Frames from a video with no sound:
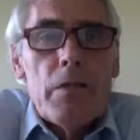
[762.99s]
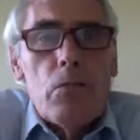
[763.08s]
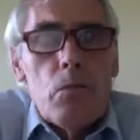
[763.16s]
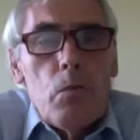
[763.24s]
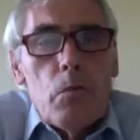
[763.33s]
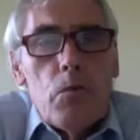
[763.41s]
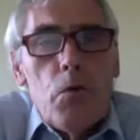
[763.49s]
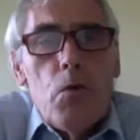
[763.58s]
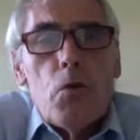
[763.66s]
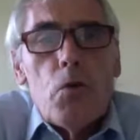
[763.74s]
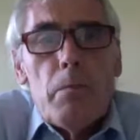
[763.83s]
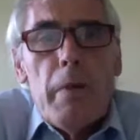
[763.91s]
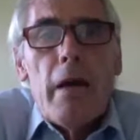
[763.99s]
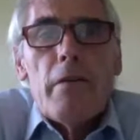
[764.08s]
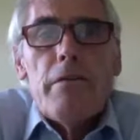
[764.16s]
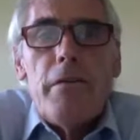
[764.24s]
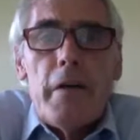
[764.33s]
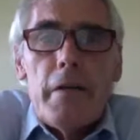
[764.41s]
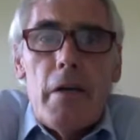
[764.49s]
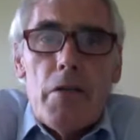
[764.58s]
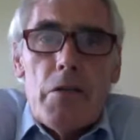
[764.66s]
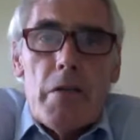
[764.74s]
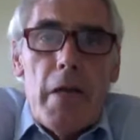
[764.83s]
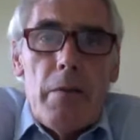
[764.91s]
talk about finite
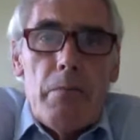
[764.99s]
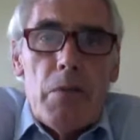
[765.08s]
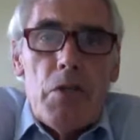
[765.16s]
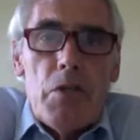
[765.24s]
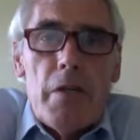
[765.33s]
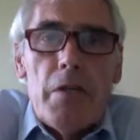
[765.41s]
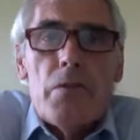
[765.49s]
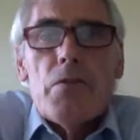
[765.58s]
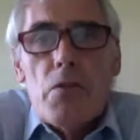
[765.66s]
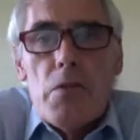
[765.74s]
state machines and state